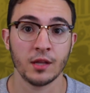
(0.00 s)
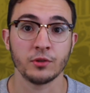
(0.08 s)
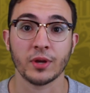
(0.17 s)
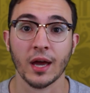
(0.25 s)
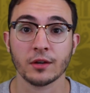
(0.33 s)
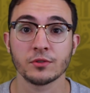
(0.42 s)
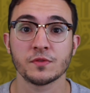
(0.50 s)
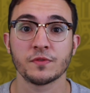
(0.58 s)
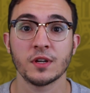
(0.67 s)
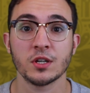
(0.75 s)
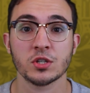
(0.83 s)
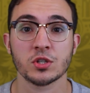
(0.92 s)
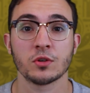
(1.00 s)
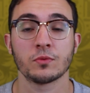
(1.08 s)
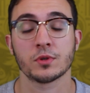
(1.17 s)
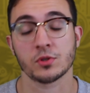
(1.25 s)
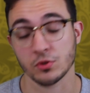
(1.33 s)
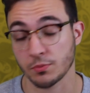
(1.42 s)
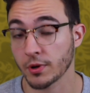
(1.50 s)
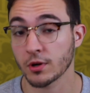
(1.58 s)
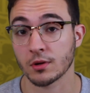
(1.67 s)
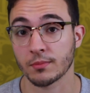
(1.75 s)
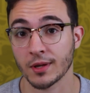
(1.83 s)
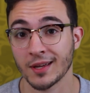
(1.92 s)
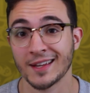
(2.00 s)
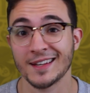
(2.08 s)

and Lukaku's finish was superb,